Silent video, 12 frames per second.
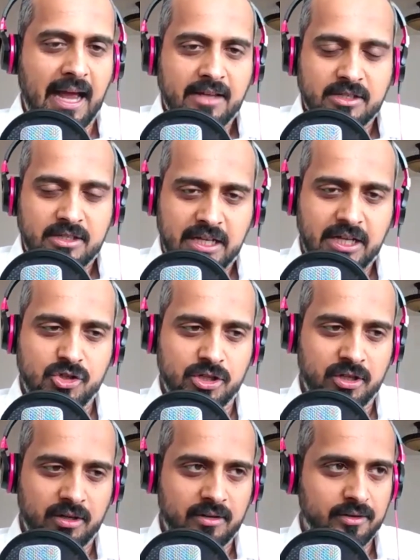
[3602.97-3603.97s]
as a
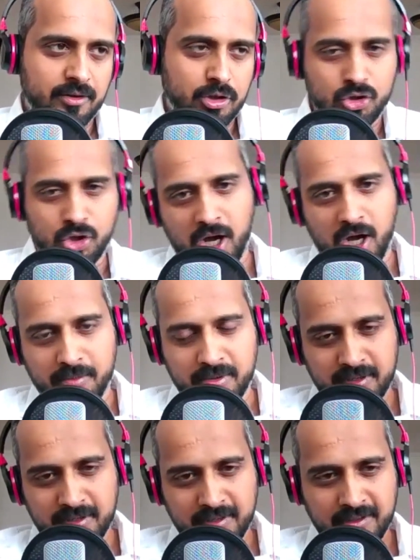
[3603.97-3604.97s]
teacher, your job
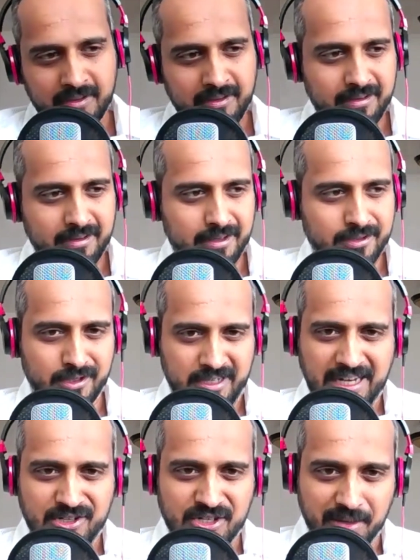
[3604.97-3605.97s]
is to
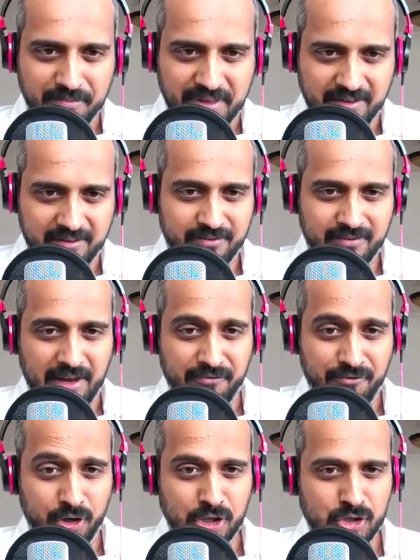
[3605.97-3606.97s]
teach something and
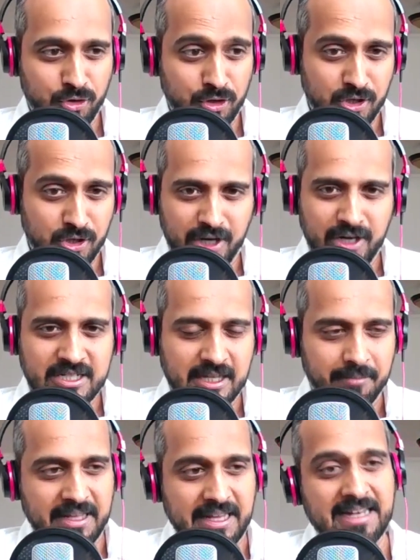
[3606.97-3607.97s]
for your students to learn
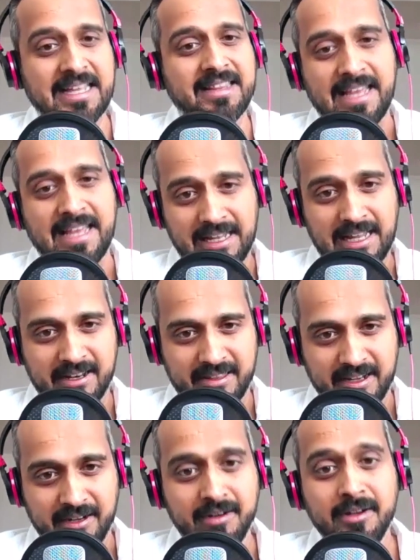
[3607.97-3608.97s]
something and get the hell out of
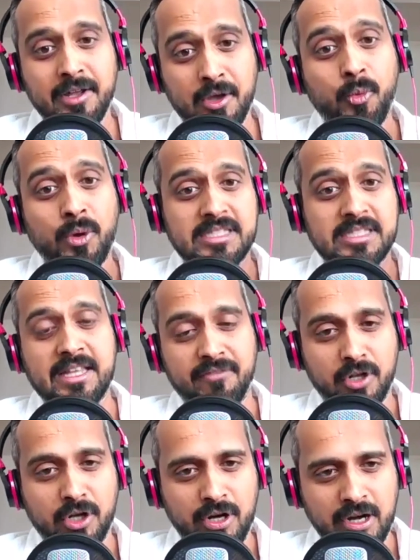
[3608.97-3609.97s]
there once
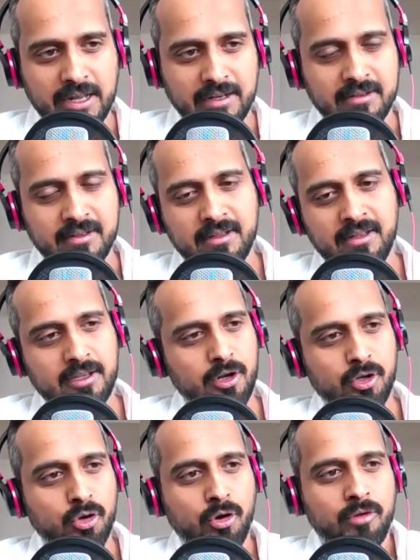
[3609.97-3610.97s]
they've learned it.
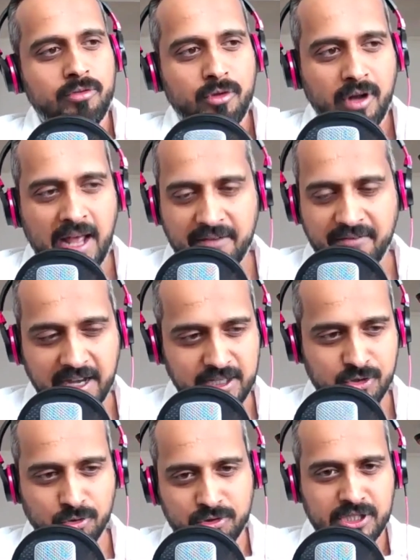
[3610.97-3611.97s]
You don't have high
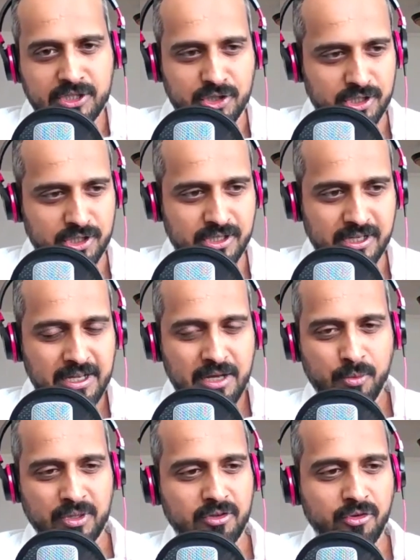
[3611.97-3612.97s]
school teachers
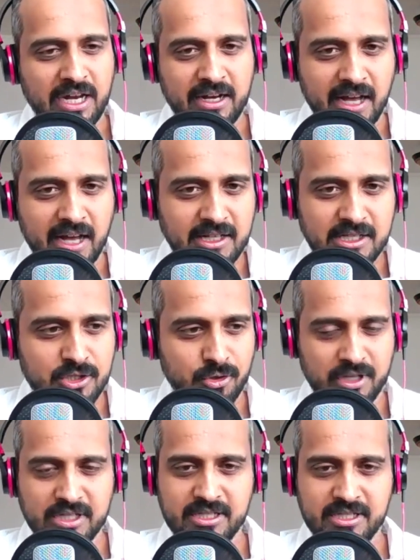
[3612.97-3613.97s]
with grade 9
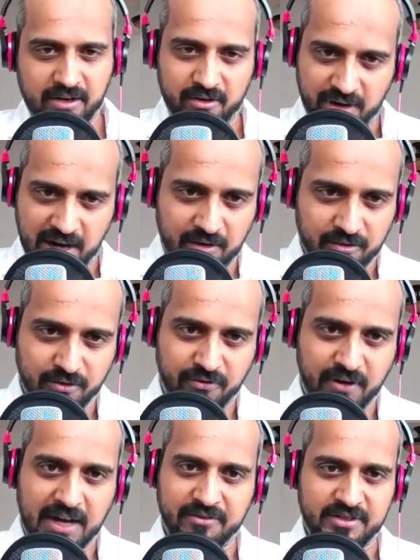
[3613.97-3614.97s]
students sitting around for
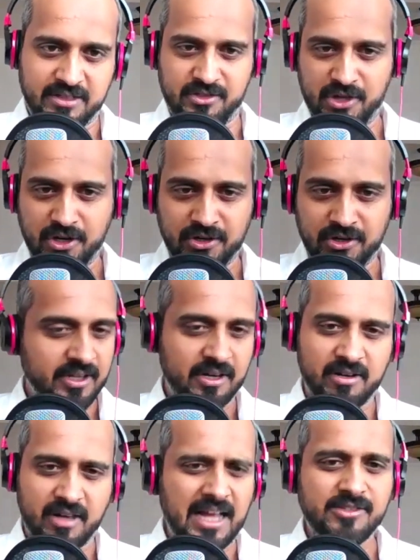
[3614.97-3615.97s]
5-6 years in their
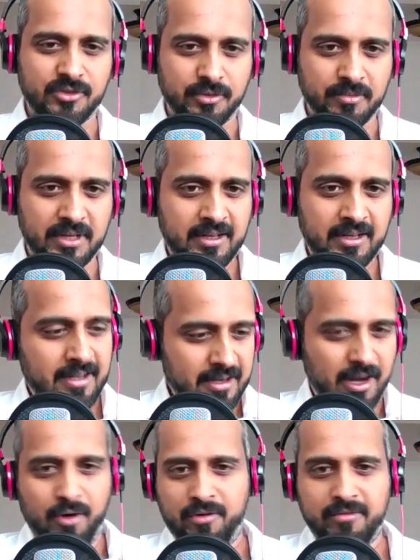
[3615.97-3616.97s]
classroom.
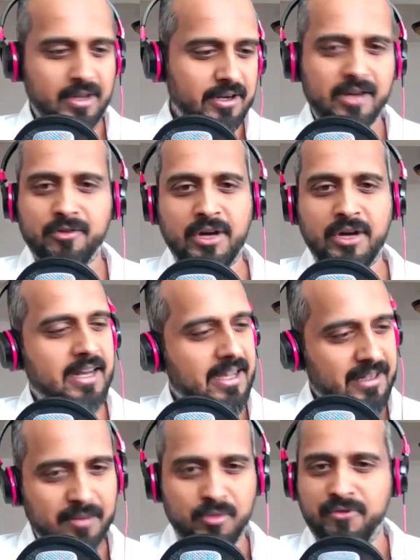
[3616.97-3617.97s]
No, they're done grade
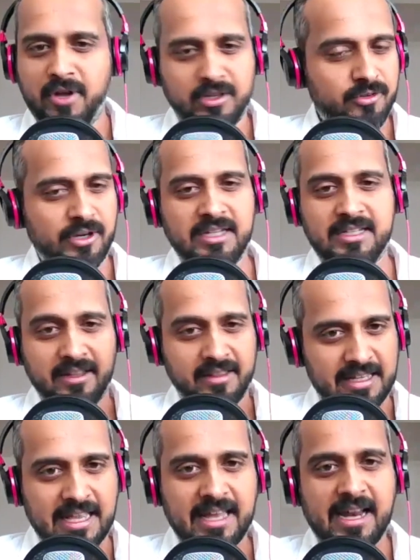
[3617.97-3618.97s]
9, they move on to grade 10, they
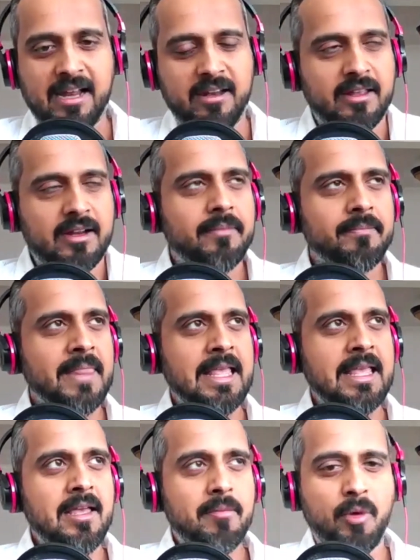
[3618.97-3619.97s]
get out of there.
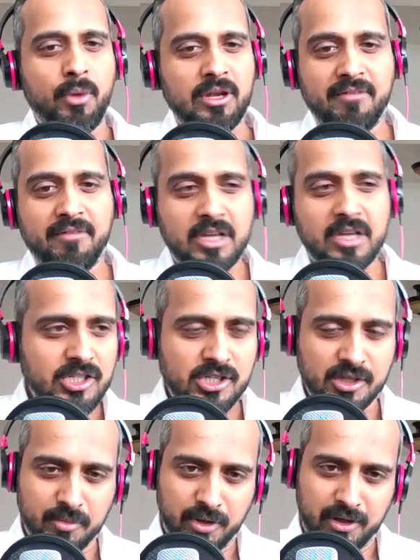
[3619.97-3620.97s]
But when you have a
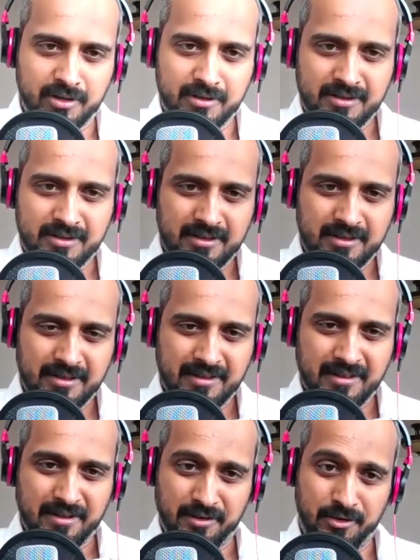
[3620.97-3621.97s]
customer,
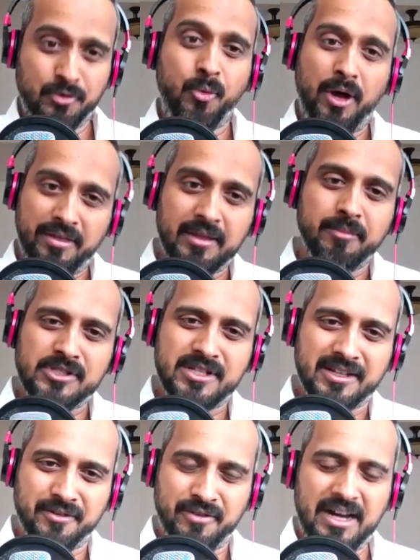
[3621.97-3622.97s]
you want them to
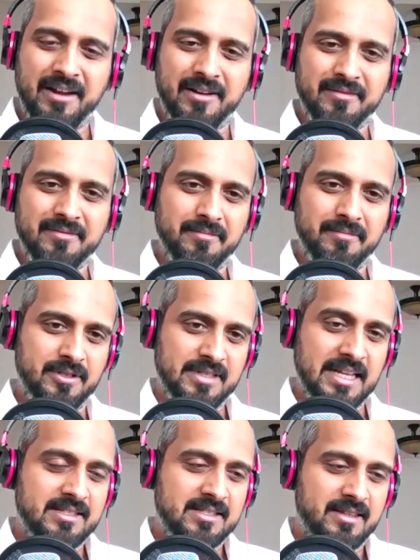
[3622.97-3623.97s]
stick around because
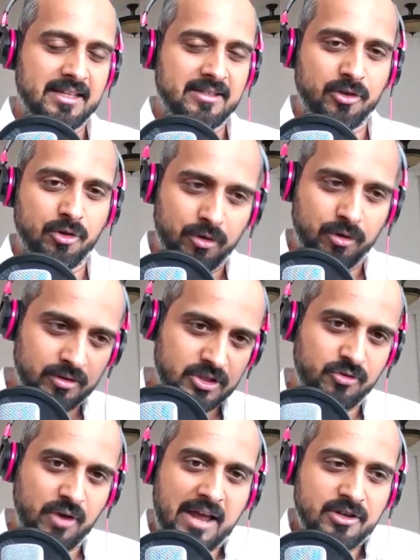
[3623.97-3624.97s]
that's your
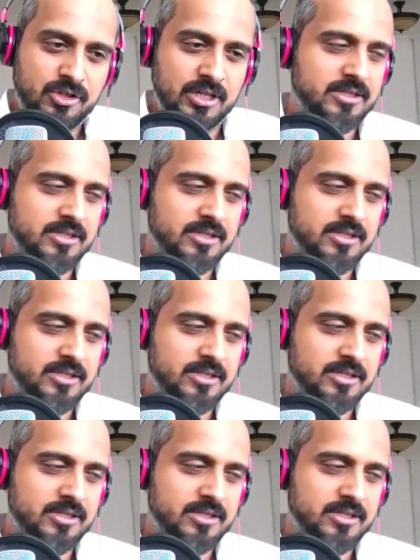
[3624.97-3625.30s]
strategy